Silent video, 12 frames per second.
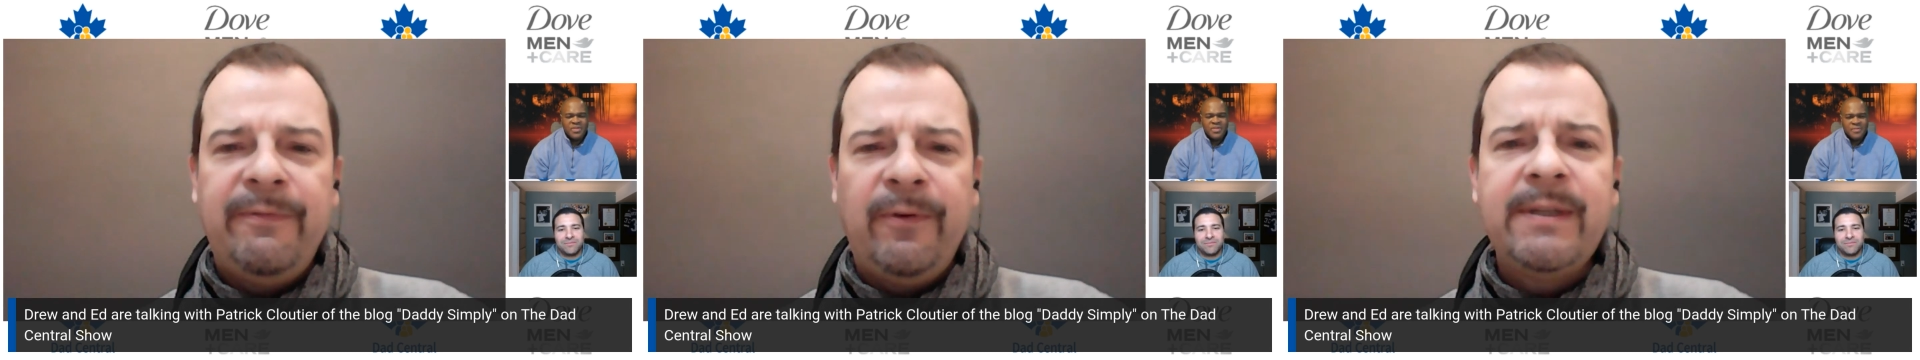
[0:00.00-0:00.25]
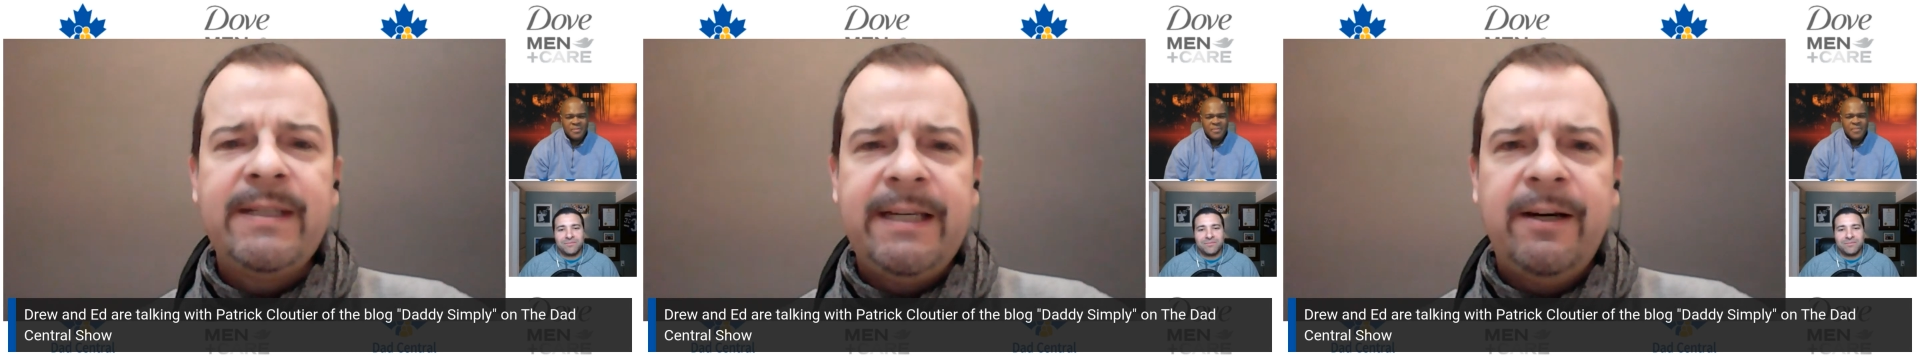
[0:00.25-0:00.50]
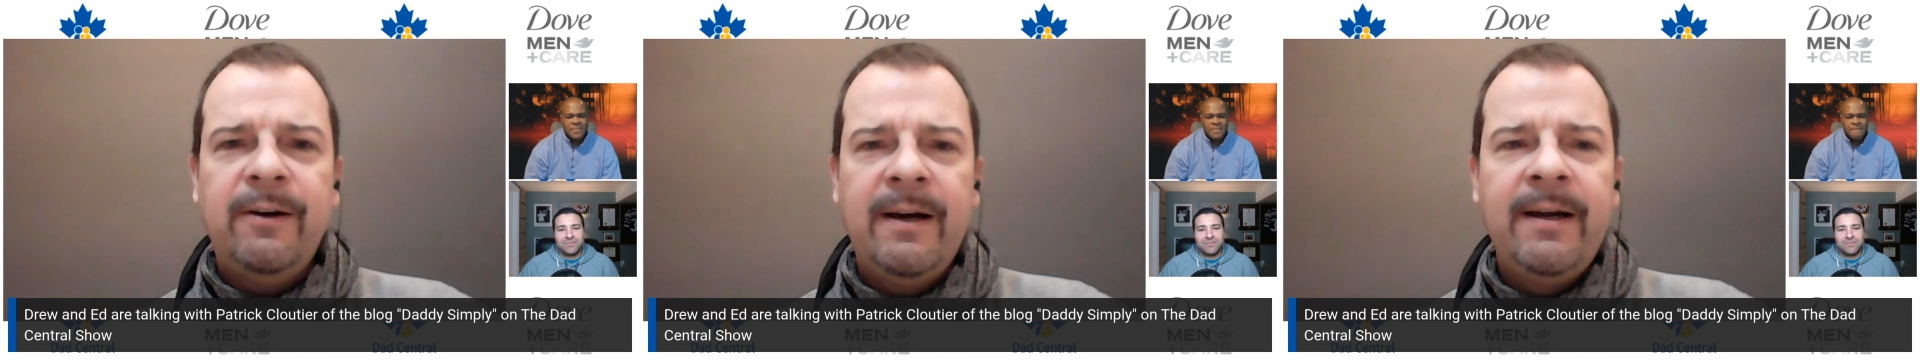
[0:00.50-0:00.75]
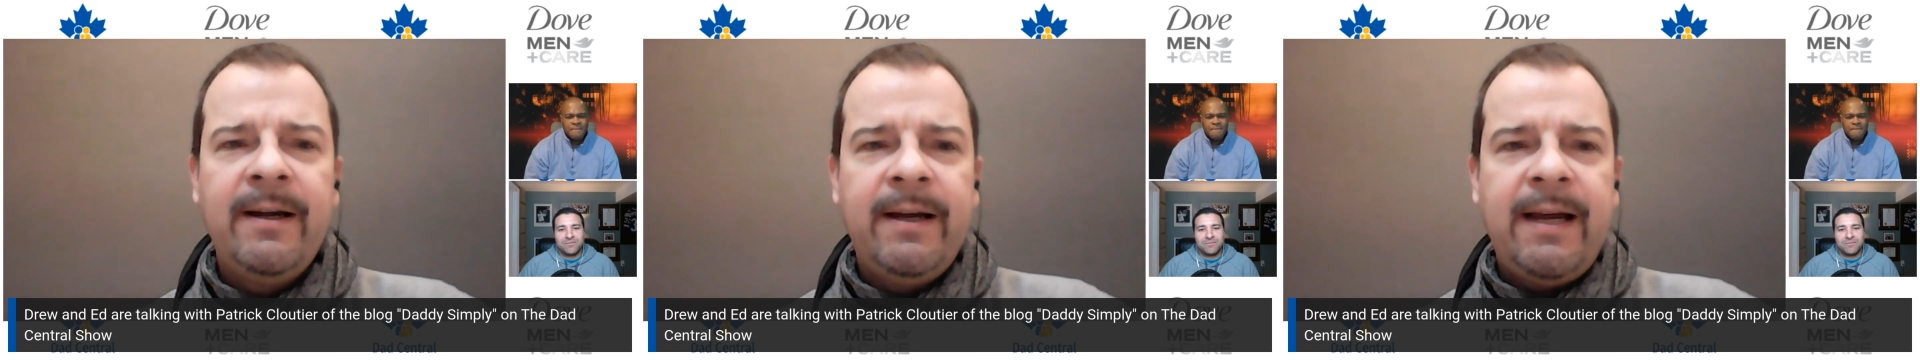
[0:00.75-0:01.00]
first year
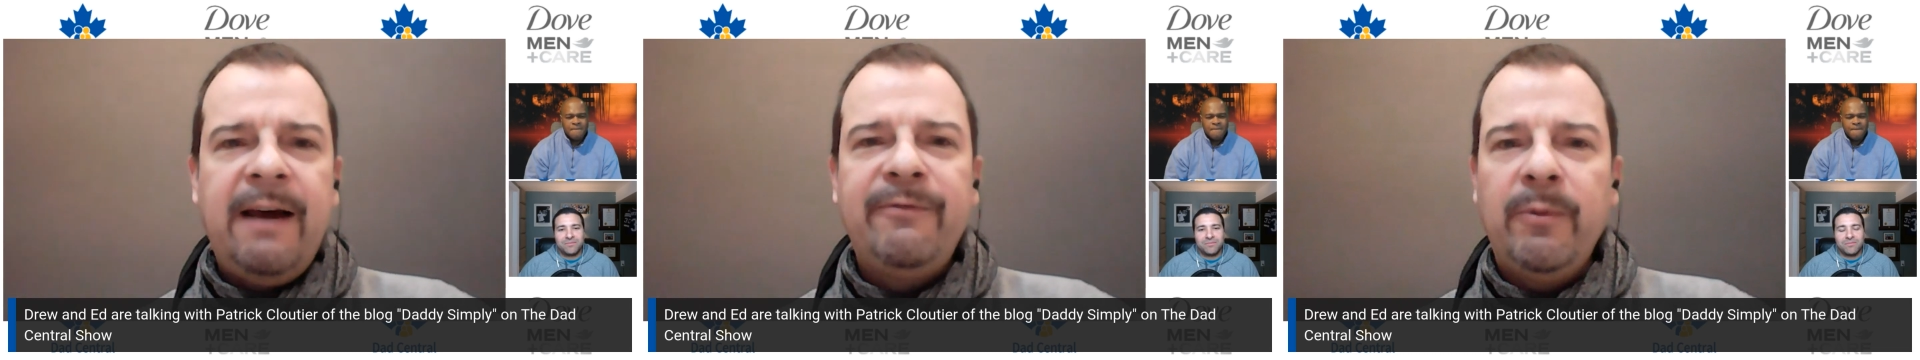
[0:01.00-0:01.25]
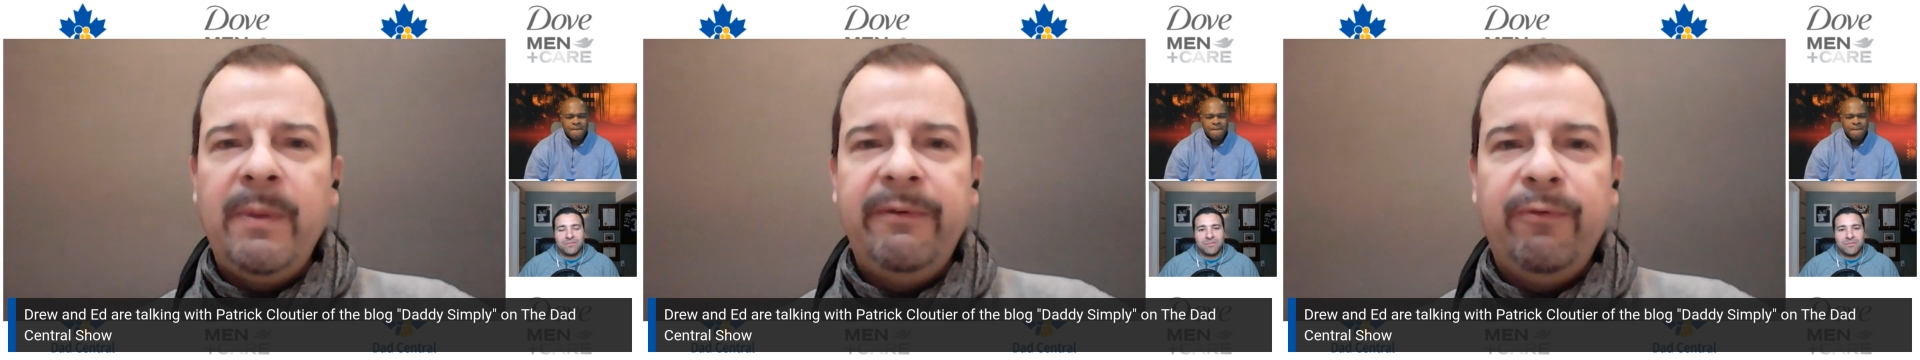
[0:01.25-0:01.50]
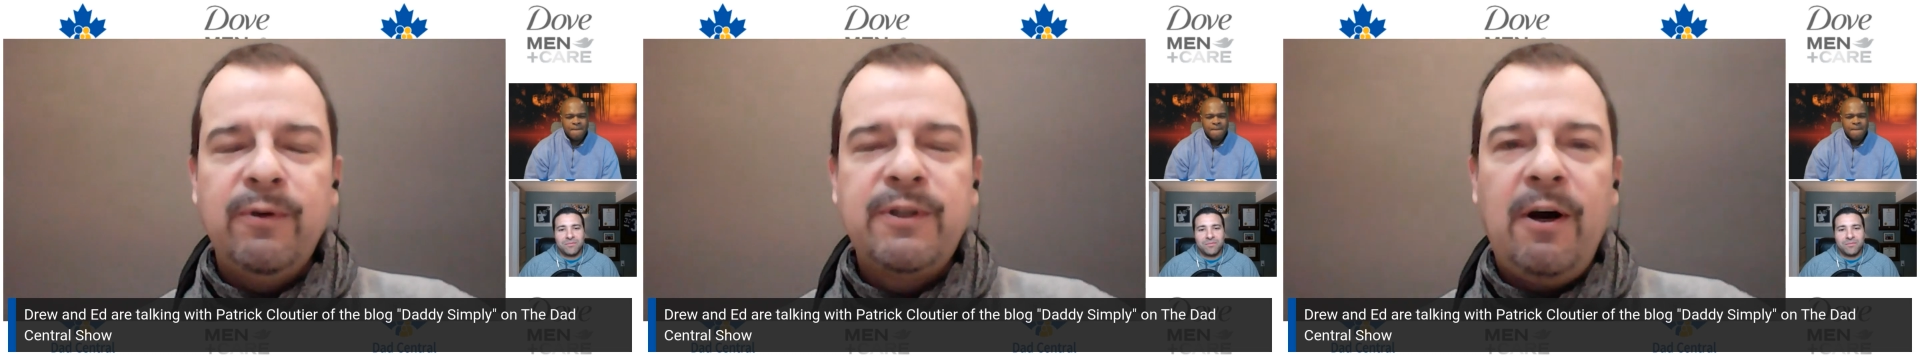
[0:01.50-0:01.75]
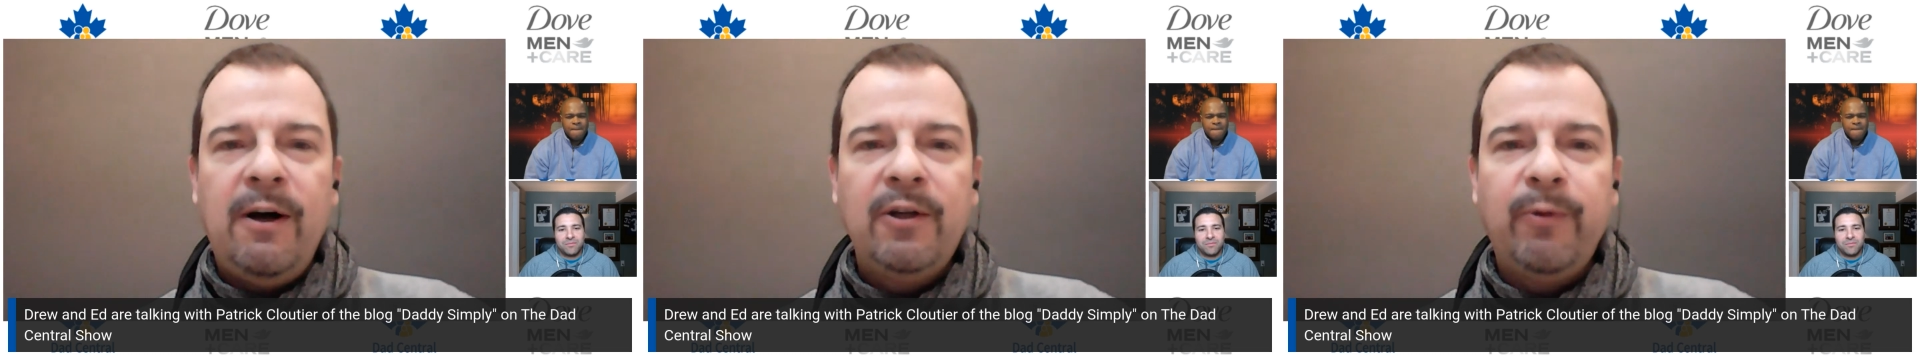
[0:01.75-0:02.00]
after my first
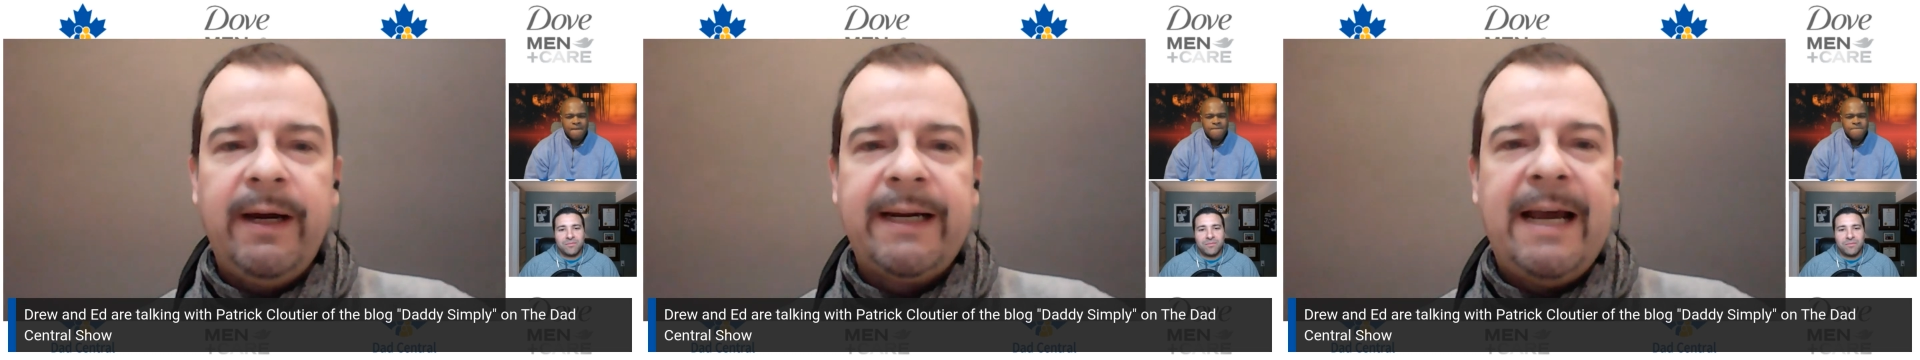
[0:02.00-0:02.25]
contract.